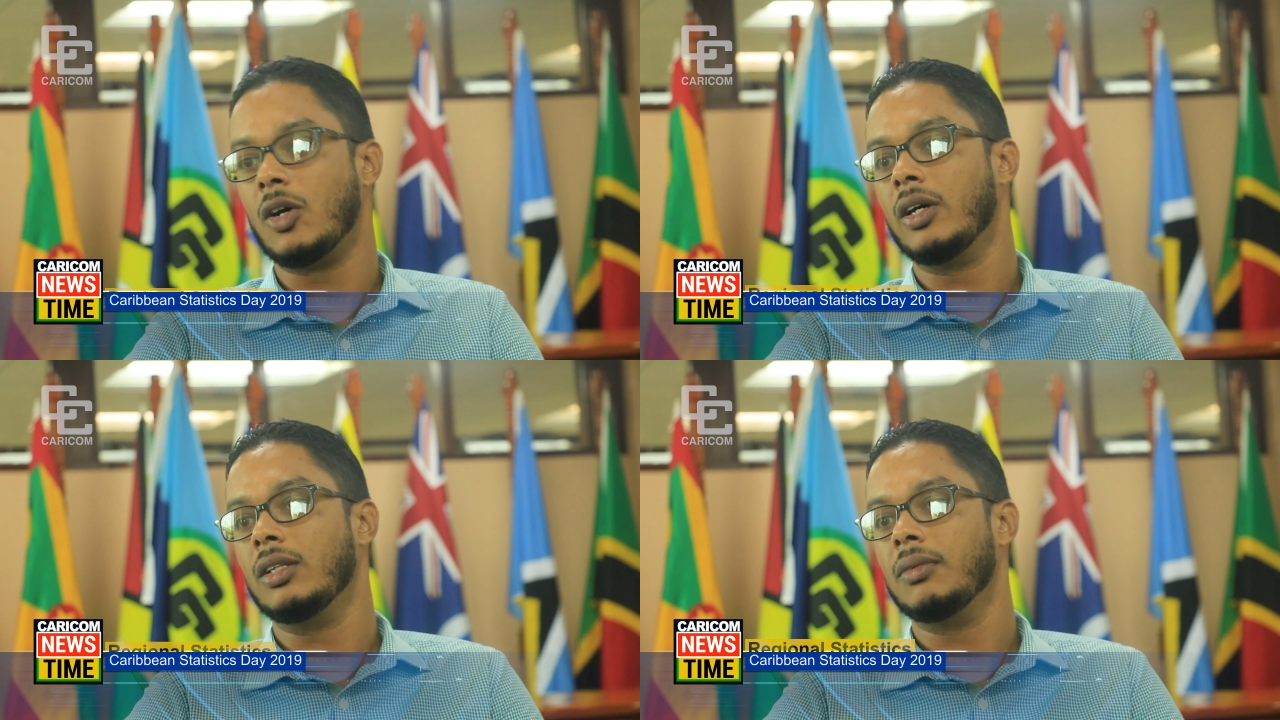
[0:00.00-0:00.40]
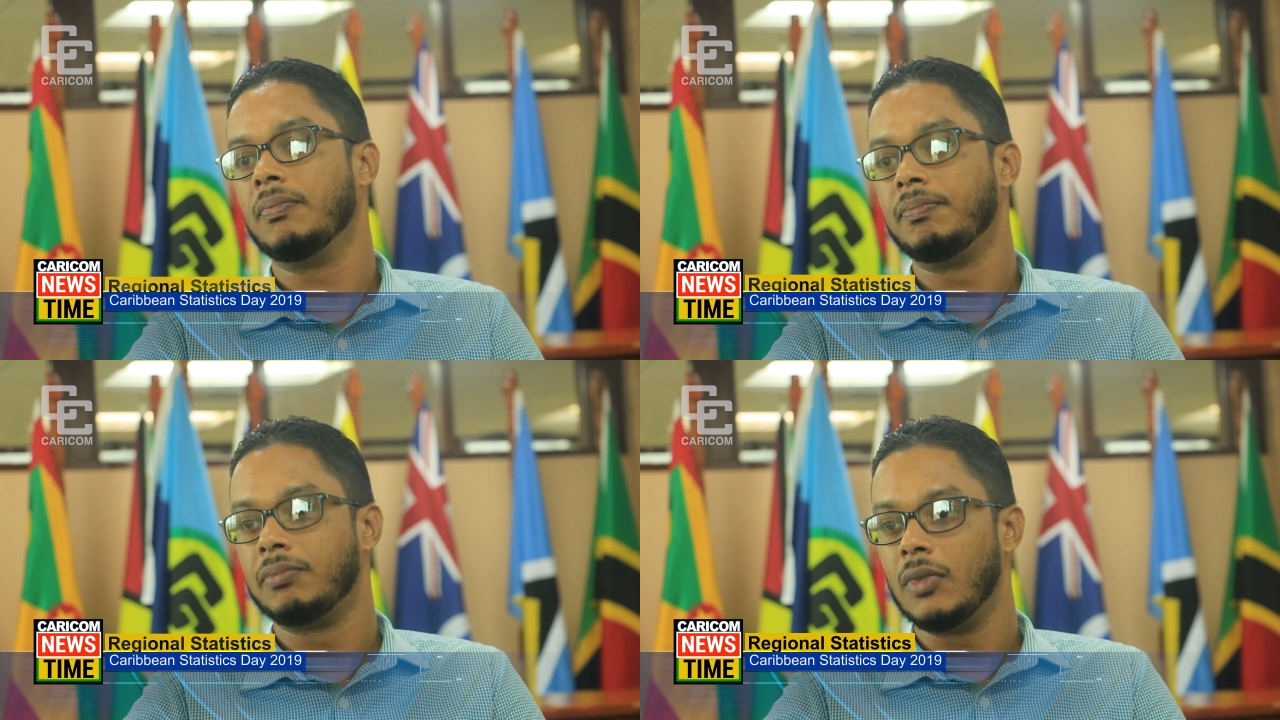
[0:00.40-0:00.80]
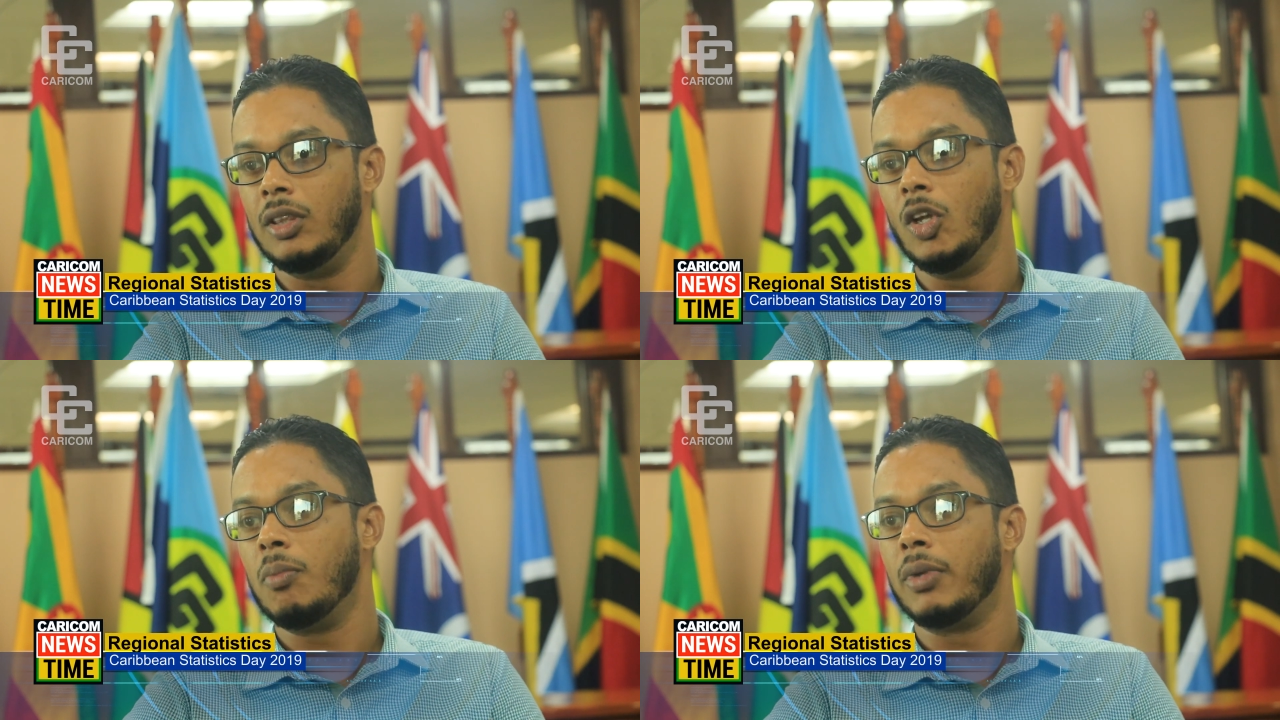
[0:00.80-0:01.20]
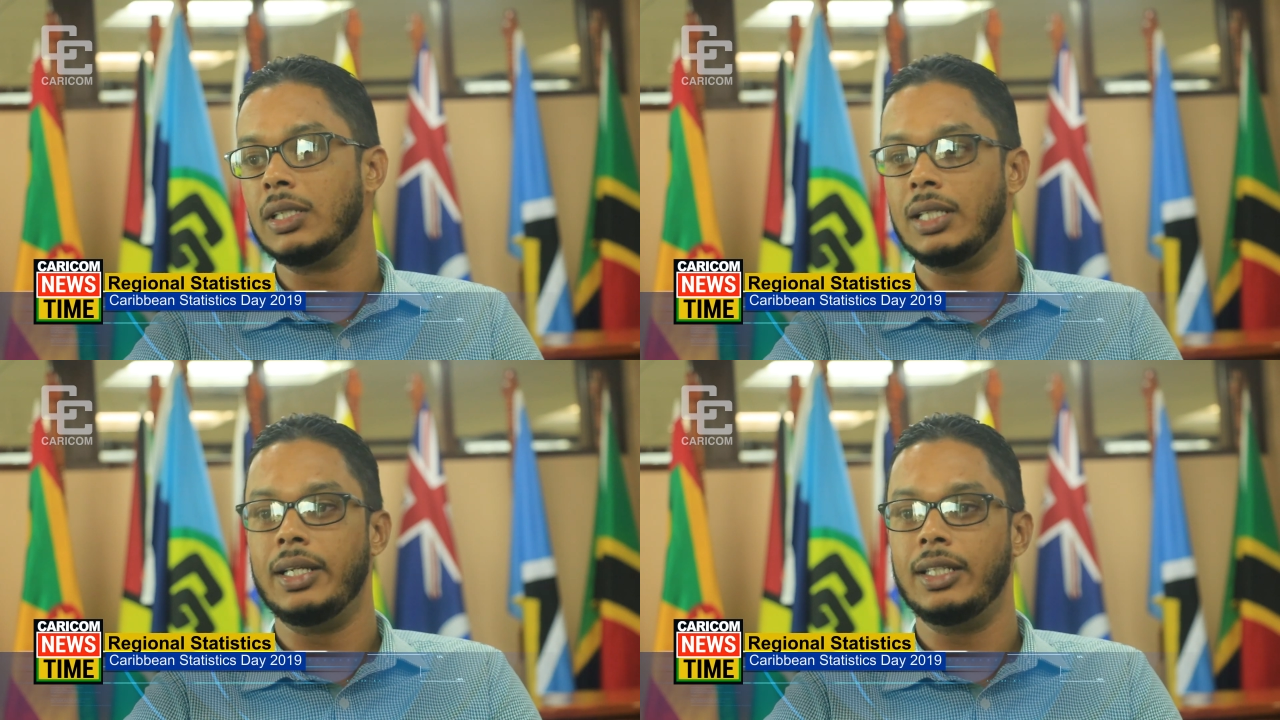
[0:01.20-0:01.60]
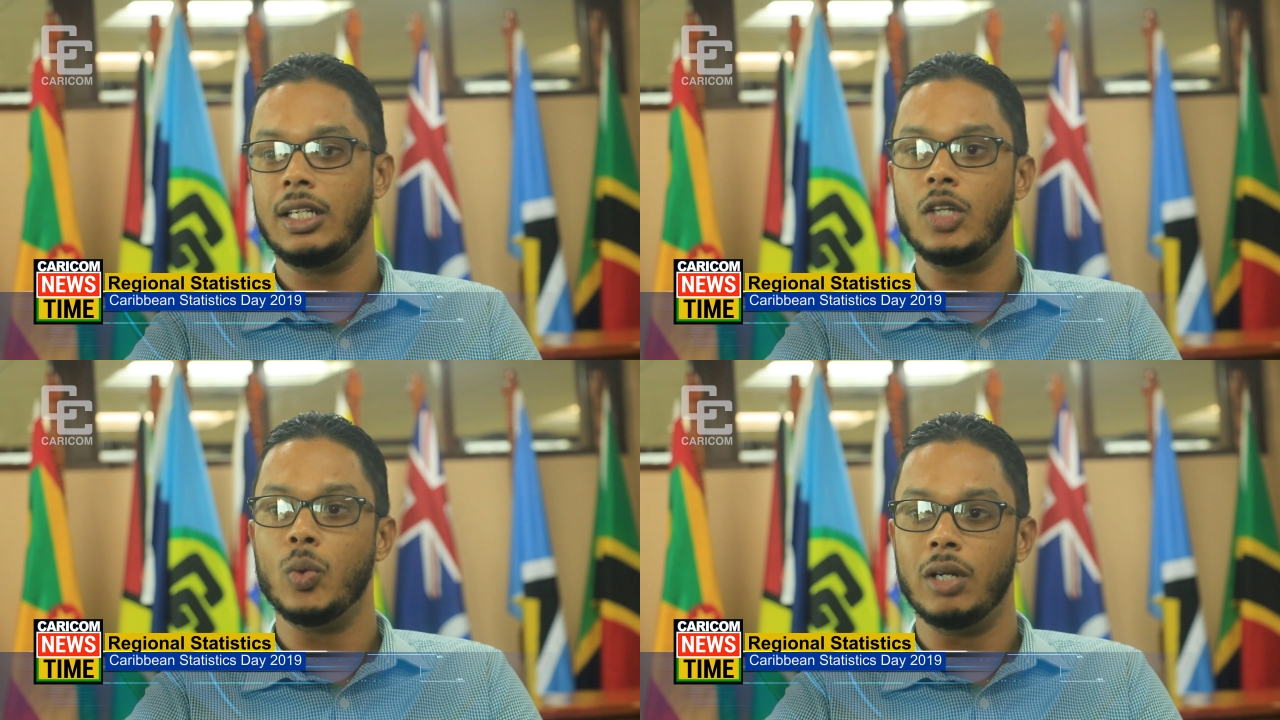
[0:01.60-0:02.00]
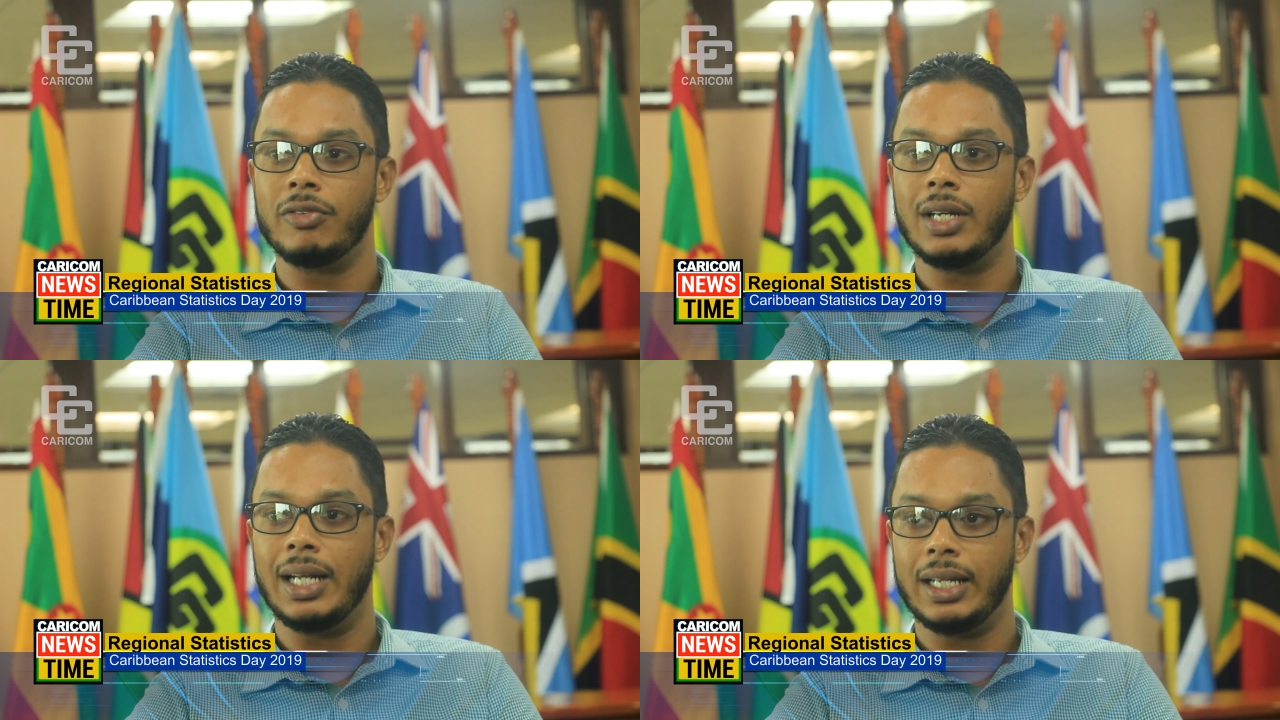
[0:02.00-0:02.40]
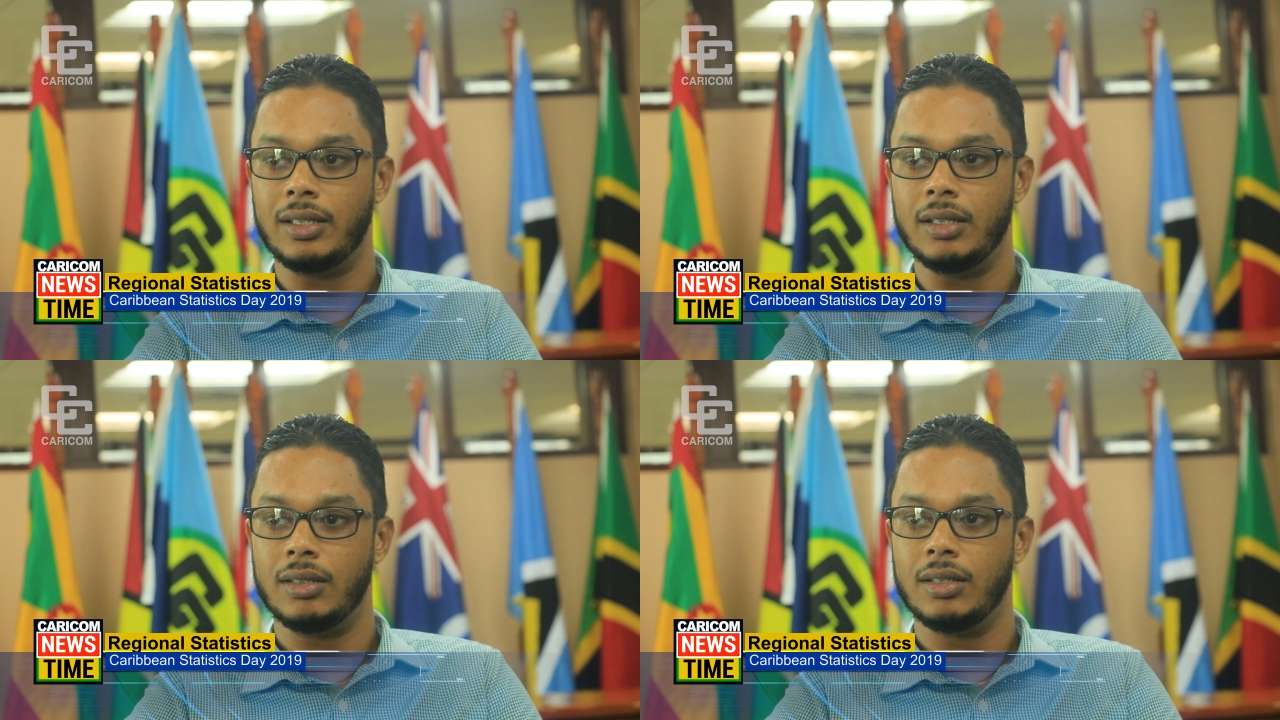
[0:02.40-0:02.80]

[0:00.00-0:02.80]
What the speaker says: on numbers and data that you would have collected.